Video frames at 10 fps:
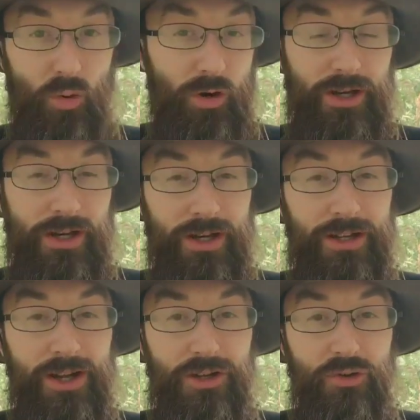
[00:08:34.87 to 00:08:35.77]
or it can
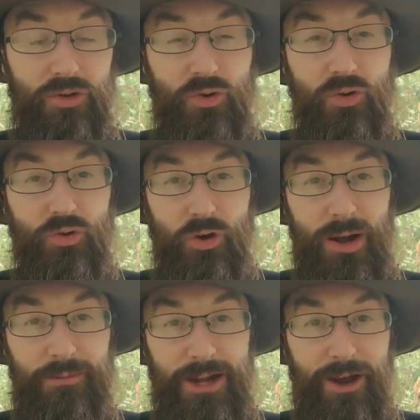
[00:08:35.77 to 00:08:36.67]
continue to
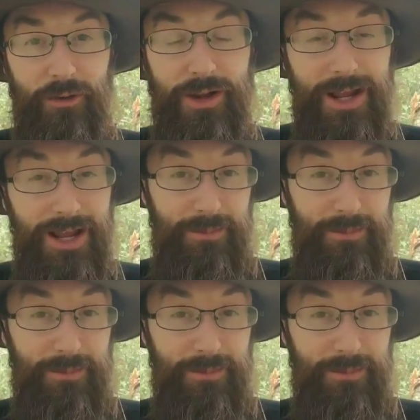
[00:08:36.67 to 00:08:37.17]
drop down.